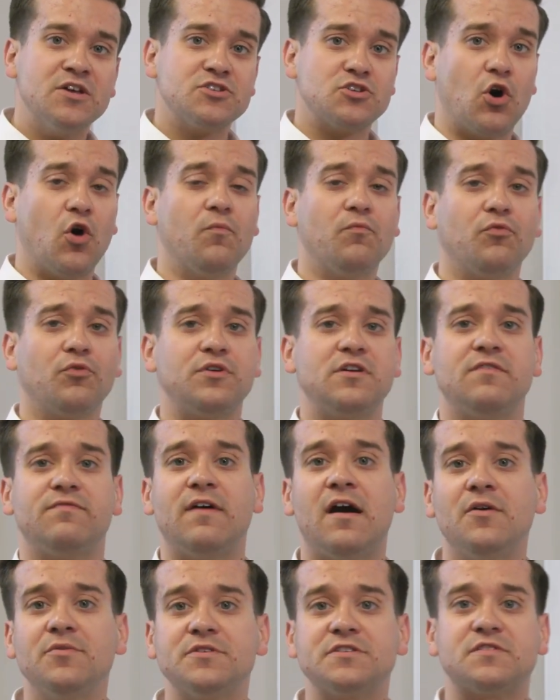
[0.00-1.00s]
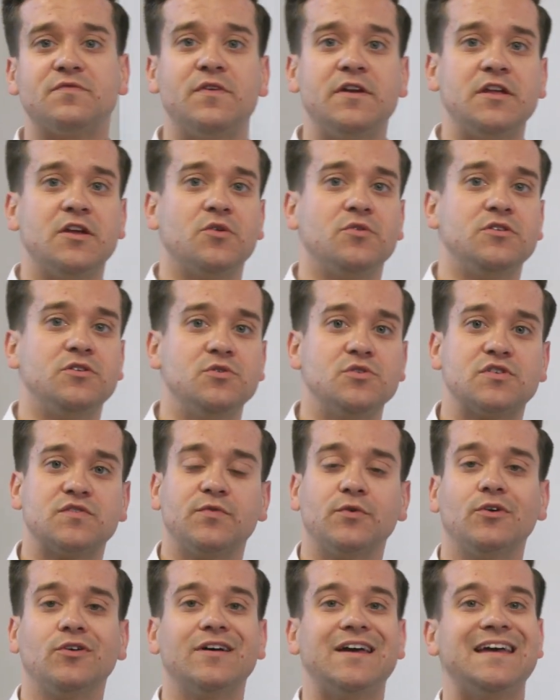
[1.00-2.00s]
So hopefully you found this video
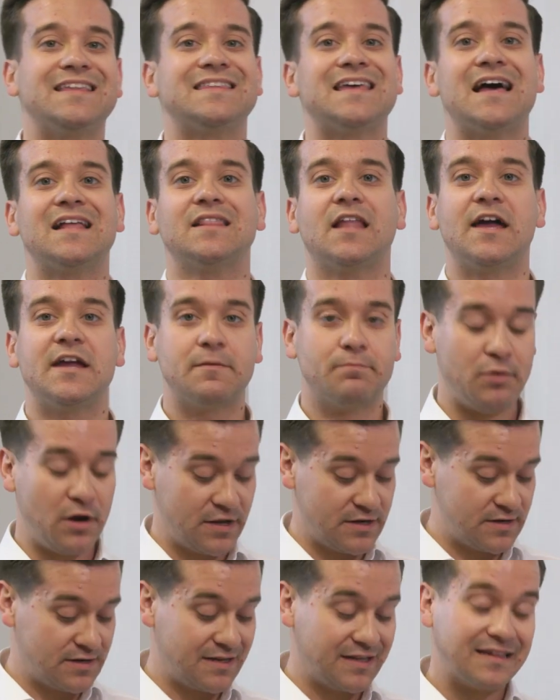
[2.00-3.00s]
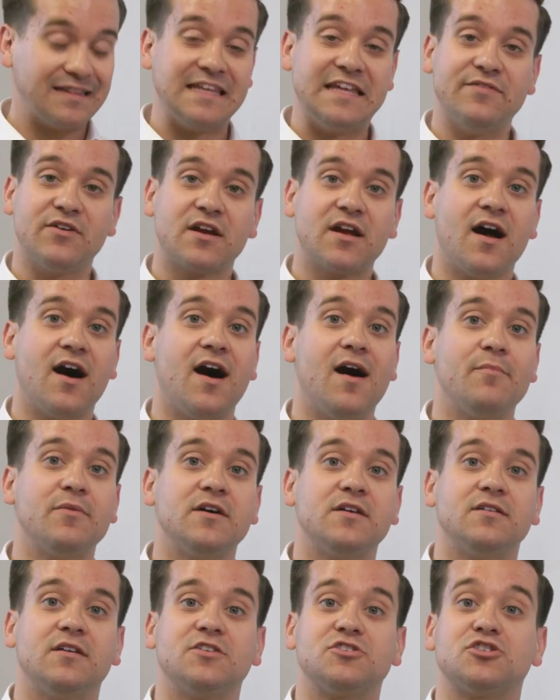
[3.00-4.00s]
useful. Hit that like button, leave a
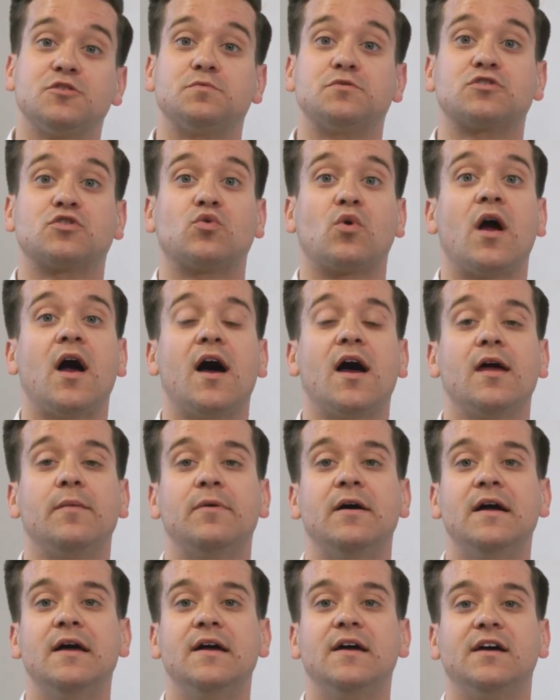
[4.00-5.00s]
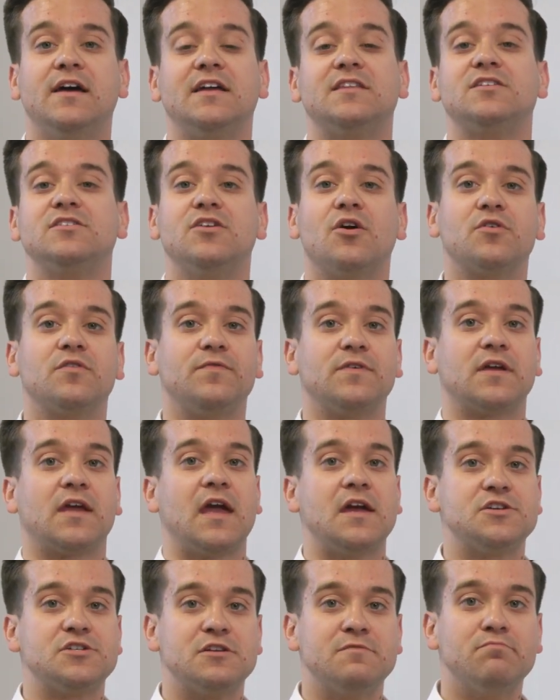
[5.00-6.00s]
comment, subscribe, hit the
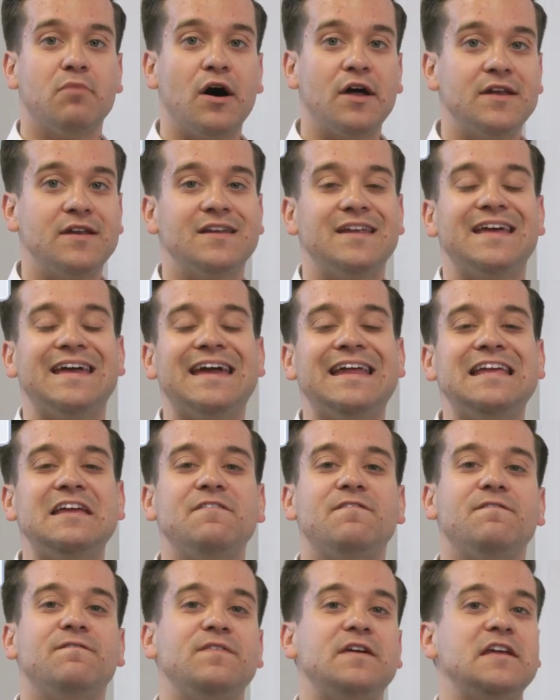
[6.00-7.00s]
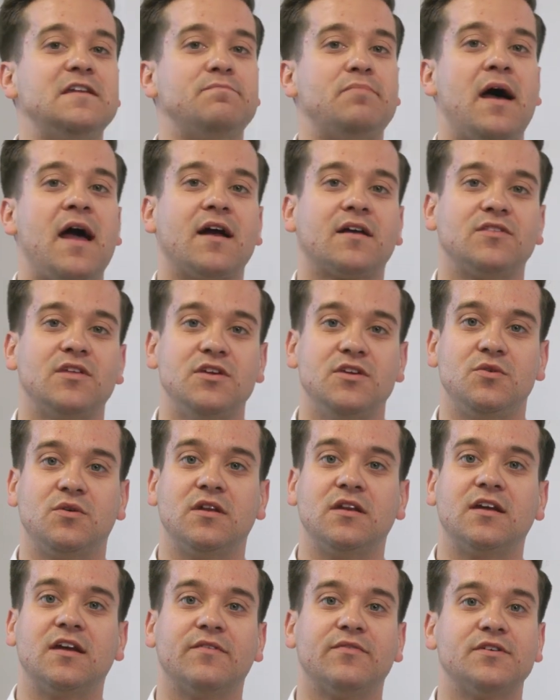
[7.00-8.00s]
notification button. Any feedback that you
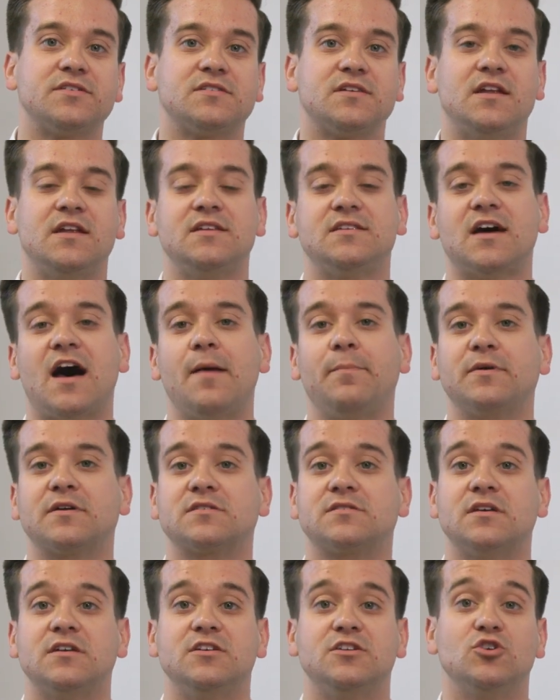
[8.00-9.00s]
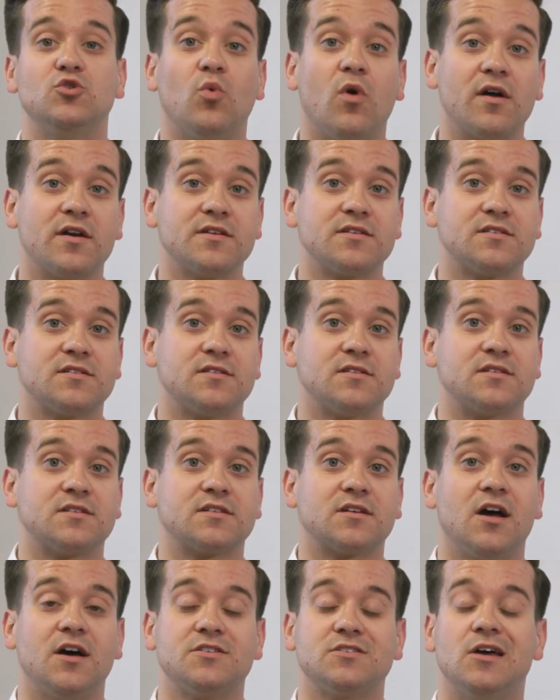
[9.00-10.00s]
can give us, any topics that you want us to
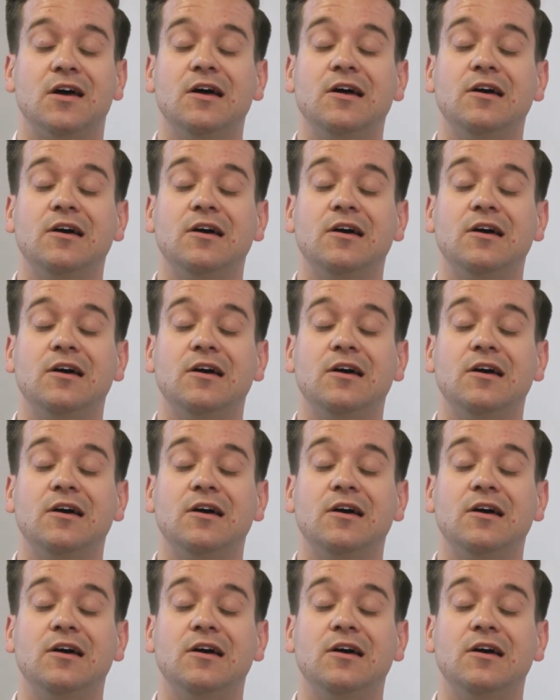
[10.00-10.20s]
discuss,